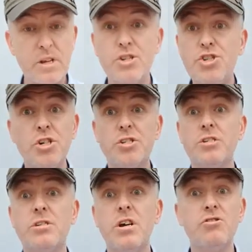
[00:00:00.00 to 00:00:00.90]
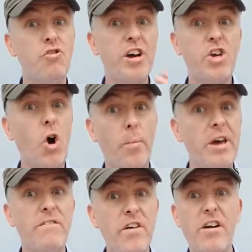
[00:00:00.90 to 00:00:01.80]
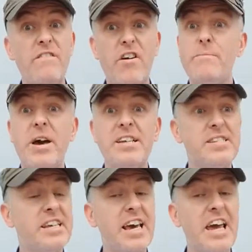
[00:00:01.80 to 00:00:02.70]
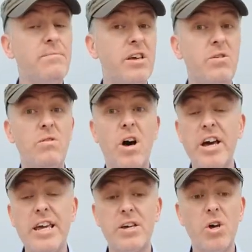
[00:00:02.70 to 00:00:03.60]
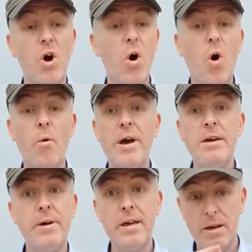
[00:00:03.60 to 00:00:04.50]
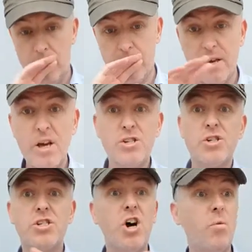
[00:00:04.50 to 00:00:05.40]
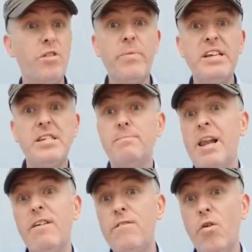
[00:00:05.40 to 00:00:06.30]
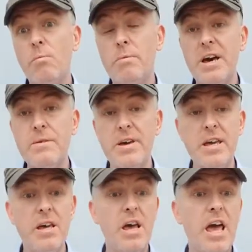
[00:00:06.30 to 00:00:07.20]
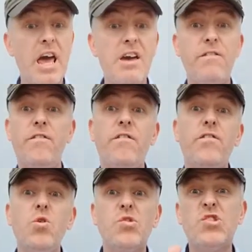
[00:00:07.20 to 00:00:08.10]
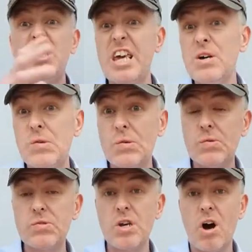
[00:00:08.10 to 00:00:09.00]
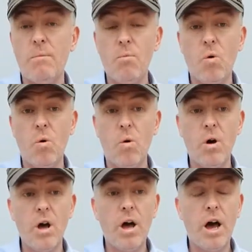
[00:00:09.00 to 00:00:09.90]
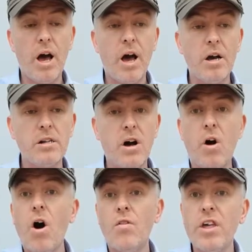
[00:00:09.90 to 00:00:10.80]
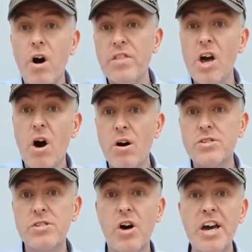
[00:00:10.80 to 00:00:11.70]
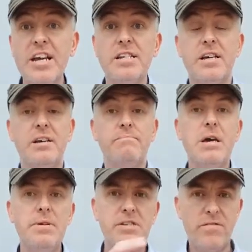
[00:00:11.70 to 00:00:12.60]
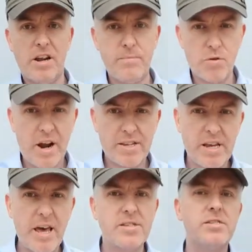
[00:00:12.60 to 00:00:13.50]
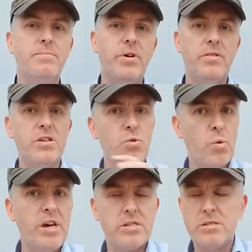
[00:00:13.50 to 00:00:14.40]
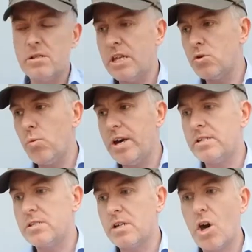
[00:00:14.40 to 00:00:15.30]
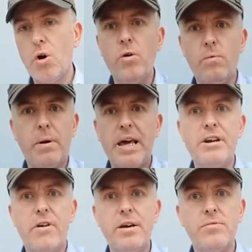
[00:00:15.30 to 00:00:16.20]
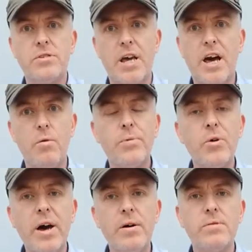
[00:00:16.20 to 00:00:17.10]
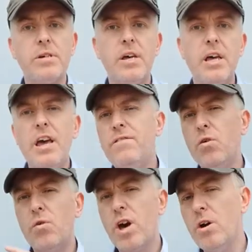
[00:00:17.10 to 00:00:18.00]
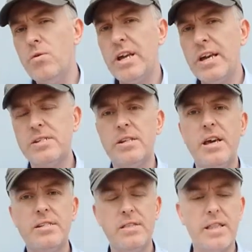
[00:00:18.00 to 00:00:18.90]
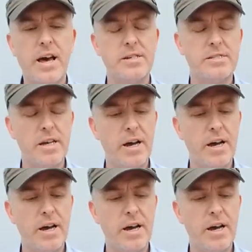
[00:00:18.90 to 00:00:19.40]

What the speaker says: just try and copy a very, very basic game that you like, or maybe just start with a basic platformer maybe. If your skills are more on the art side, maybe develop your assets, but there's always code playgrounds to help you out if your coding isn't that